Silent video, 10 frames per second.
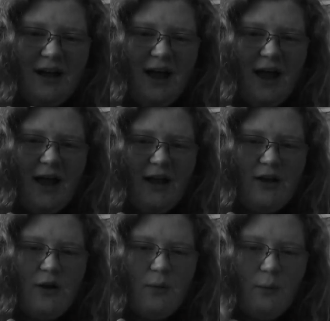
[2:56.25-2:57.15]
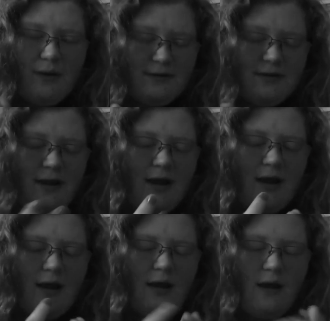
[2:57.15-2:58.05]
and
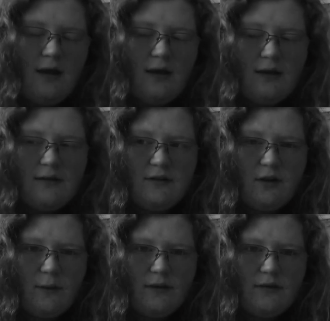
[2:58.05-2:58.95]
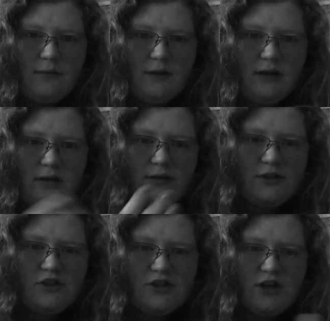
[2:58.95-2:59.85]
Wednesday is going to be
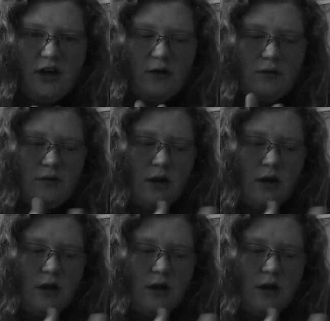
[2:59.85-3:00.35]
NinjasStareAtGoats.